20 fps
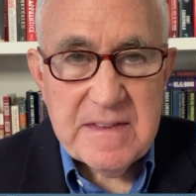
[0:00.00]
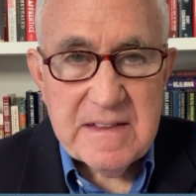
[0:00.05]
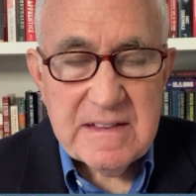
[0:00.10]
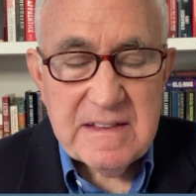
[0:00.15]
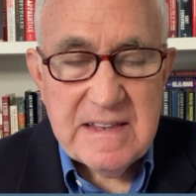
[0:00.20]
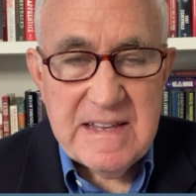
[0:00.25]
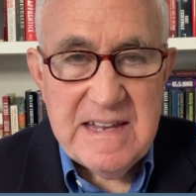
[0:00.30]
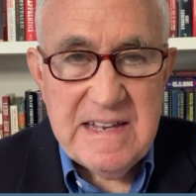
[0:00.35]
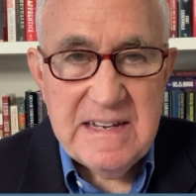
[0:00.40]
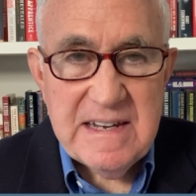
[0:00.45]

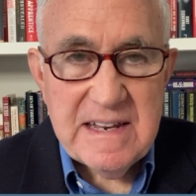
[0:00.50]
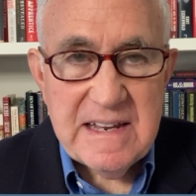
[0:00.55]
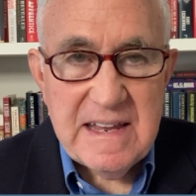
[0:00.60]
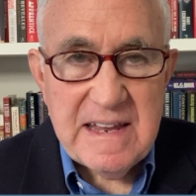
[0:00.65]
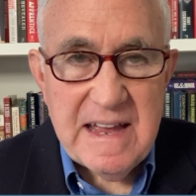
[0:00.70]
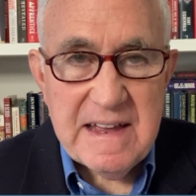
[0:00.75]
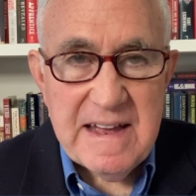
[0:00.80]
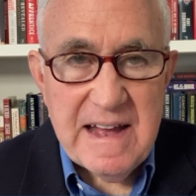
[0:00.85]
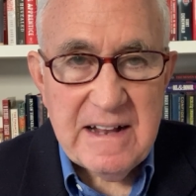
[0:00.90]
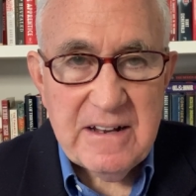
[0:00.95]

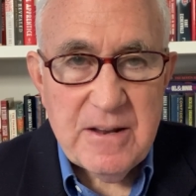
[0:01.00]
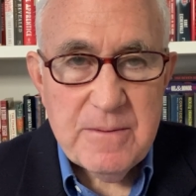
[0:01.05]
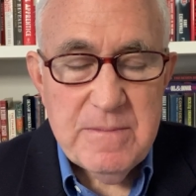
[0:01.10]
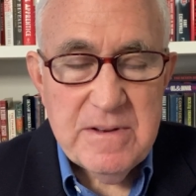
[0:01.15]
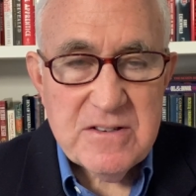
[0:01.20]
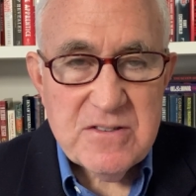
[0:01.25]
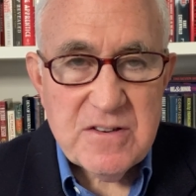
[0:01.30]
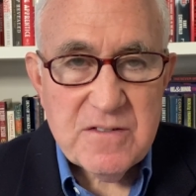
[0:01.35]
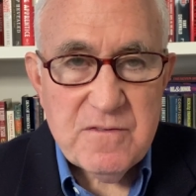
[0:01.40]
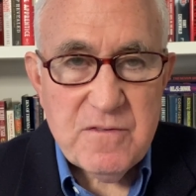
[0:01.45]
leading
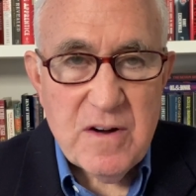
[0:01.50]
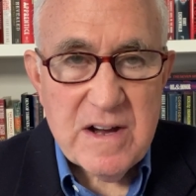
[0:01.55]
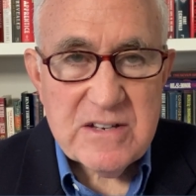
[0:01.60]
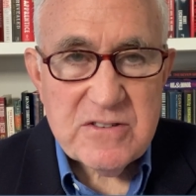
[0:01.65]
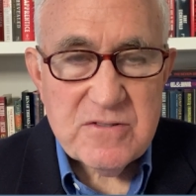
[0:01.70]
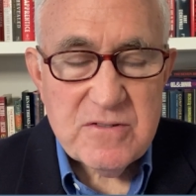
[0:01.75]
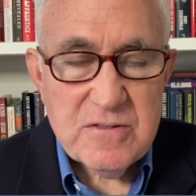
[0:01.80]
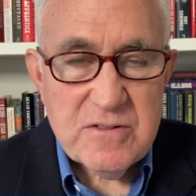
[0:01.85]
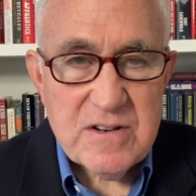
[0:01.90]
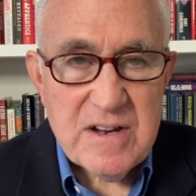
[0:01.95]
elements of
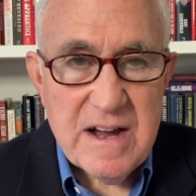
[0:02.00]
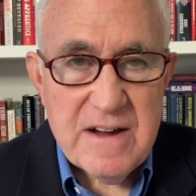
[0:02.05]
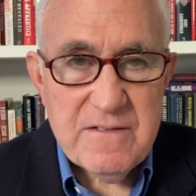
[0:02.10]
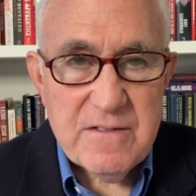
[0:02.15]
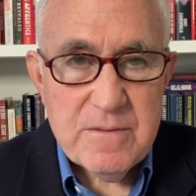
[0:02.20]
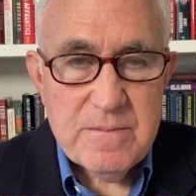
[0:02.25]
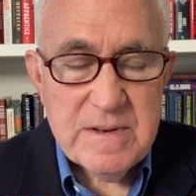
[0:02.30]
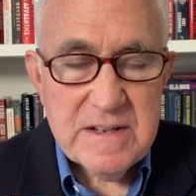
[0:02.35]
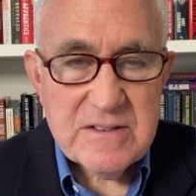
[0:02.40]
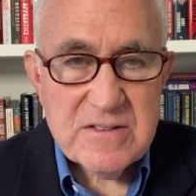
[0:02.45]
Western
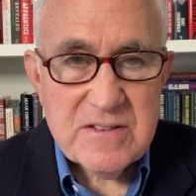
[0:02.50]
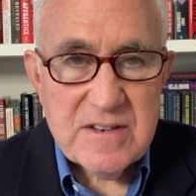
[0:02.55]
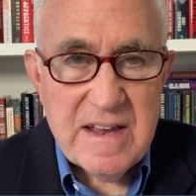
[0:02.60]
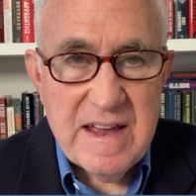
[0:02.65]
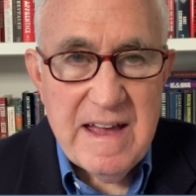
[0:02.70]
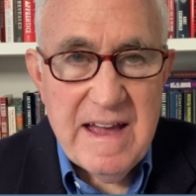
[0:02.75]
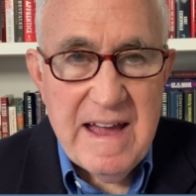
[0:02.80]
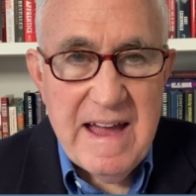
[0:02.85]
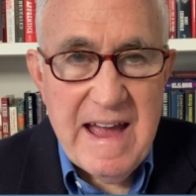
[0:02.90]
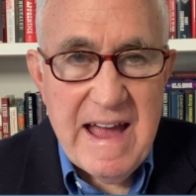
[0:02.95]
governments
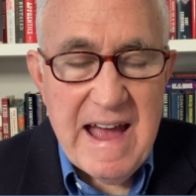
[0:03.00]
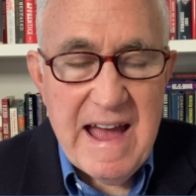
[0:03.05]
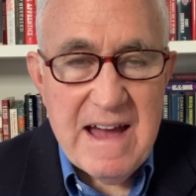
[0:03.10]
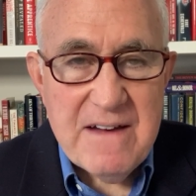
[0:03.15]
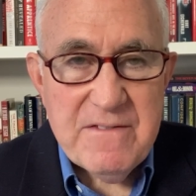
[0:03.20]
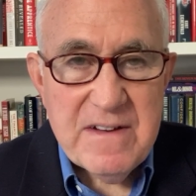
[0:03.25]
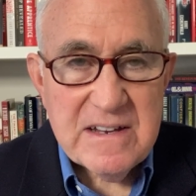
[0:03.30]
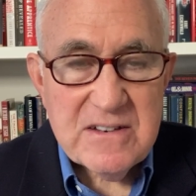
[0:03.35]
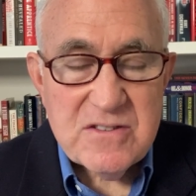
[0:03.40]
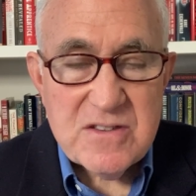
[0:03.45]

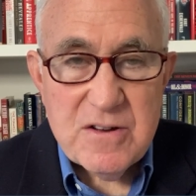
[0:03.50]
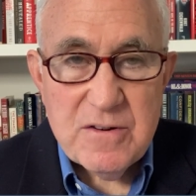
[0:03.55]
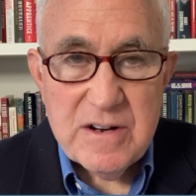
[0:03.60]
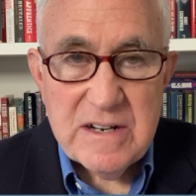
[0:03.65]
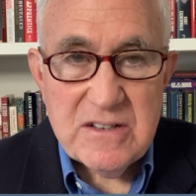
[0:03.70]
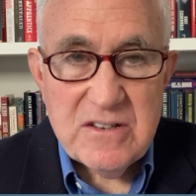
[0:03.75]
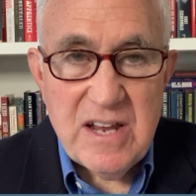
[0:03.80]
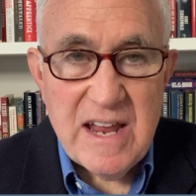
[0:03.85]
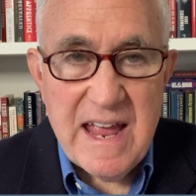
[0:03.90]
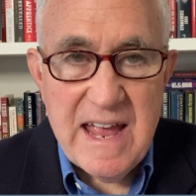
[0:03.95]
have as their
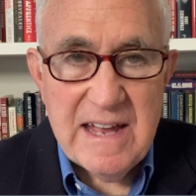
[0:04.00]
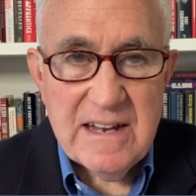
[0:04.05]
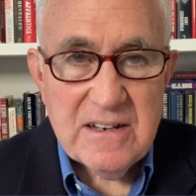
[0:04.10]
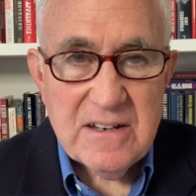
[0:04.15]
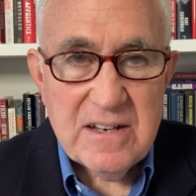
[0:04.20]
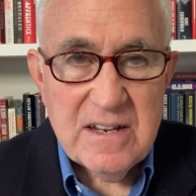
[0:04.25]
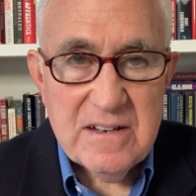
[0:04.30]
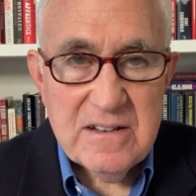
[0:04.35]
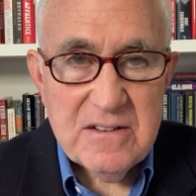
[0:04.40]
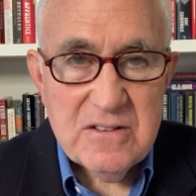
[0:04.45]

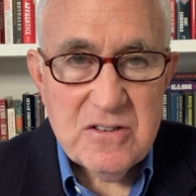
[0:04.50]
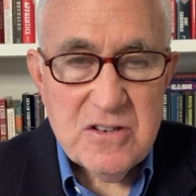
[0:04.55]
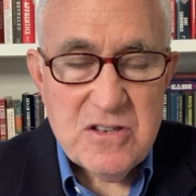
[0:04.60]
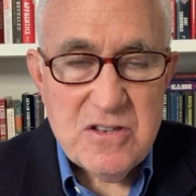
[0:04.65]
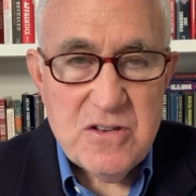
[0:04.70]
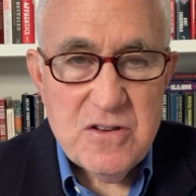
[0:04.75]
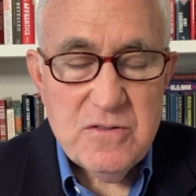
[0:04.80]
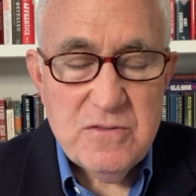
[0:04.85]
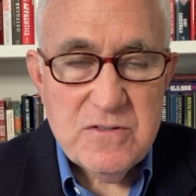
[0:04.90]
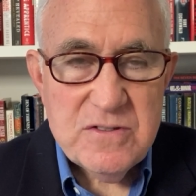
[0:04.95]
intent to
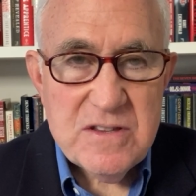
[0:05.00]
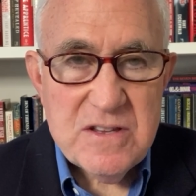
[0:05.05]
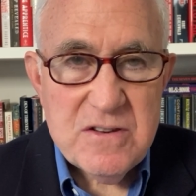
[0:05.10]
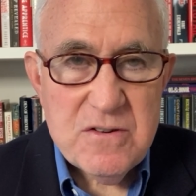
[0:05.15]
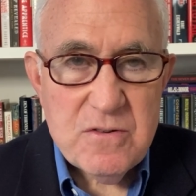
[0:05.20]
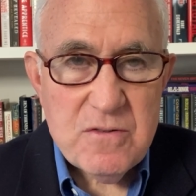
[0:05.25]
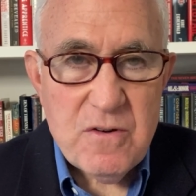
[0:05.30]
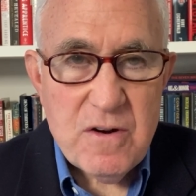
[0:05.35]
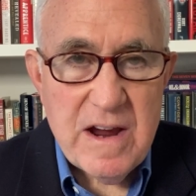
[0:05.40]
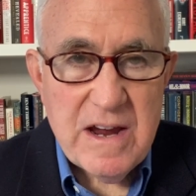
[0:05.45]
use the
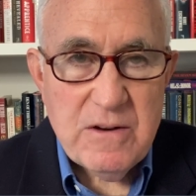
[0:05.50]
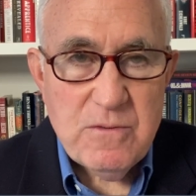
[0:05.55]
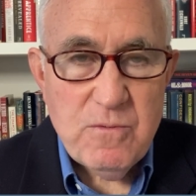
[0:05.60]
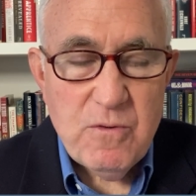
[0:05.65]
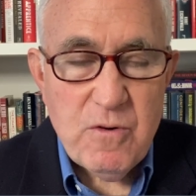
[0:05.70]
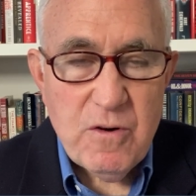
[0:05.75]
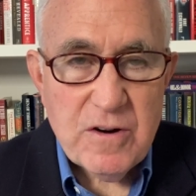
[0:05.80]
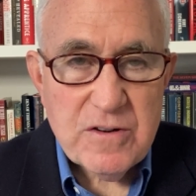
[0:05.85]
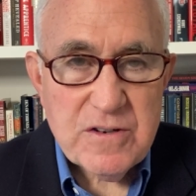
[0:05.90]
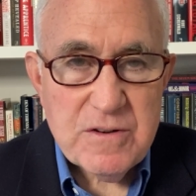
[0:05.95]
Ukraine
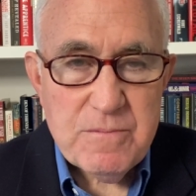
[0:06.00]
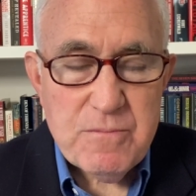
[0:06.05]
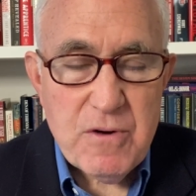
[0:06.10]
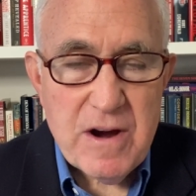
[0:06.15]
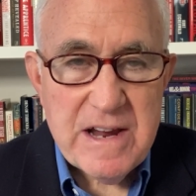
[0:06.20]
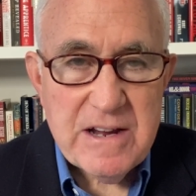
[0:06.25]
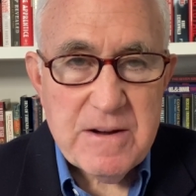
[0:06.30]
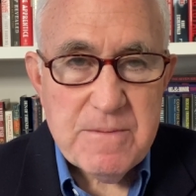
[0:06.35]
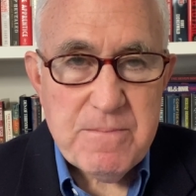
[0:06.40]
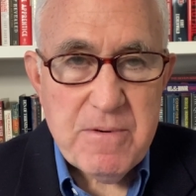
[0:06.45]
war to
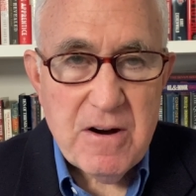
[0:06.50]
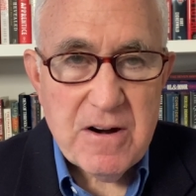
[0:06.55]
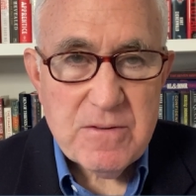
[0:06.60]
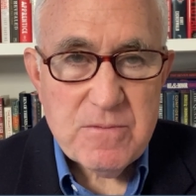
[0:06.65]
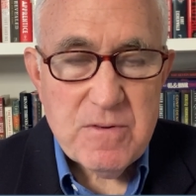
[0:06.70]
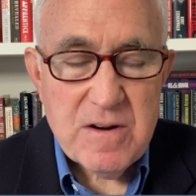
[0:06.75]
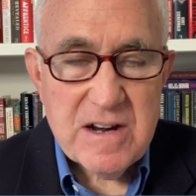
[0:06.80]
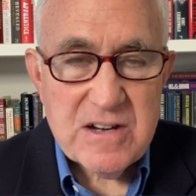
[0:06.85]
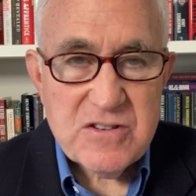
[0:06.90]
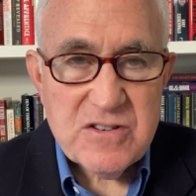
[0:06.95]
break apart
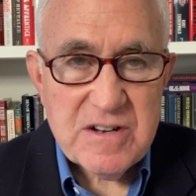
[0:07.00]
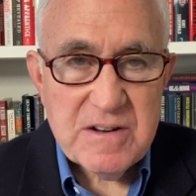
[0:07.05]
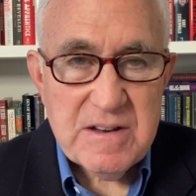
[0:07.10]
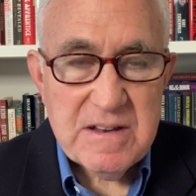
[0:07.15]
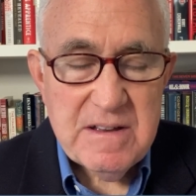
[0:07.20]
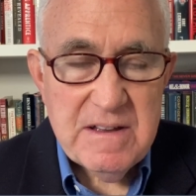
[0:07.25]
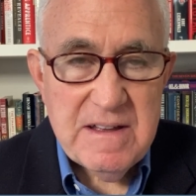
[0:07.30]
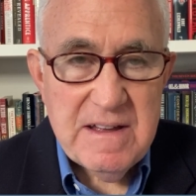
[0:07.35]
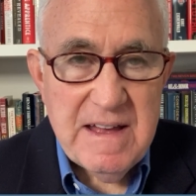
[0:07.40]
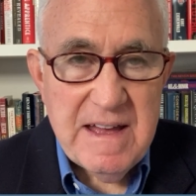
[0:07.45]
Russia
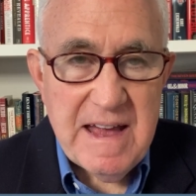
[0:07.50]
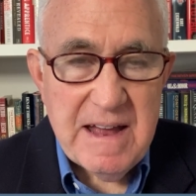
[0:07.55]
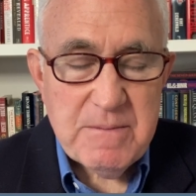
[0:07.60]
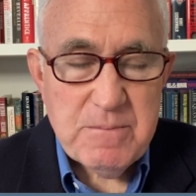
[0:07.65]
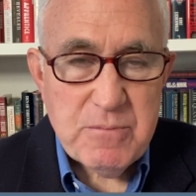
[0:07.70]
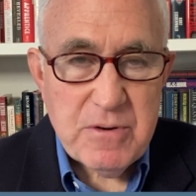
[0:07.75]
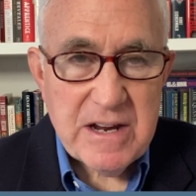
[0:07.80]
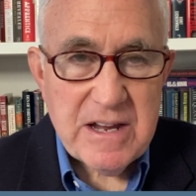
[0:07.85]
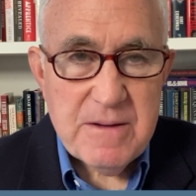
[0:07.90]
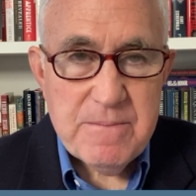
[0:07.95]
and
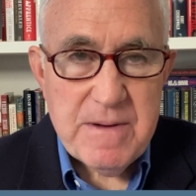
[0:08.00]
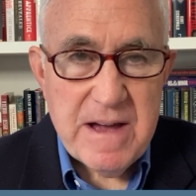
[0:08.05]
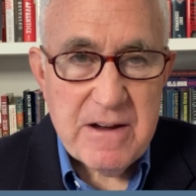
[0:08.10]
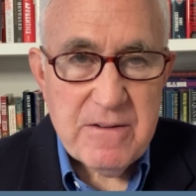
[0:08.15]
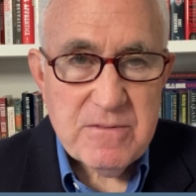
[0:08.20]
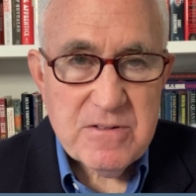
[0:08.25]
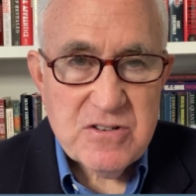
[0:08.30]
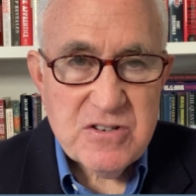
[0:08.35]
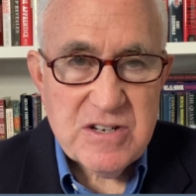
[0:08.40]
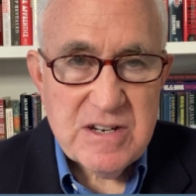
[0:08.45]
bring about
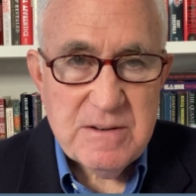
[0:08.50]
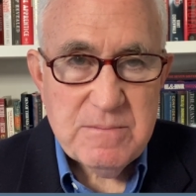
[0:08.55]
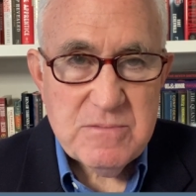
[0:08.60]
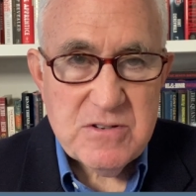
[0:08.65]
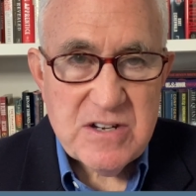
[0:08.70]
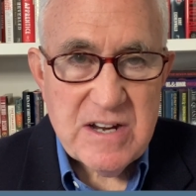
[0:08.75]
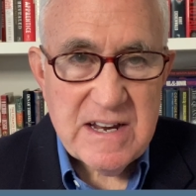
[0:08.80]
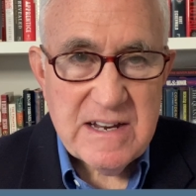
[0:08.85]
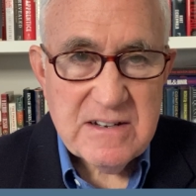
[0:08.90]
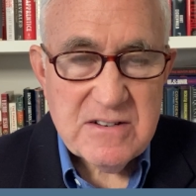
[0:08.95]
regime
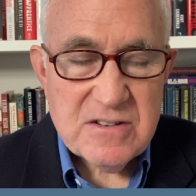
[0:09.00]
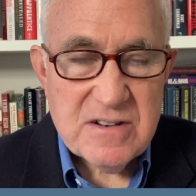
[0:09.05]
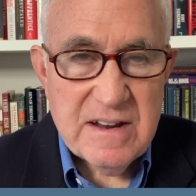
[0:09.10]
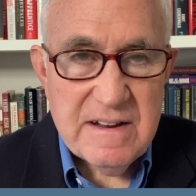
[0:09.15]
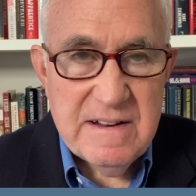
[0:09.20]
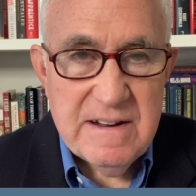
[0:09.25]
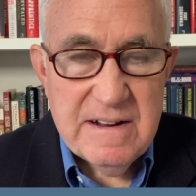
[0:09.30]
change.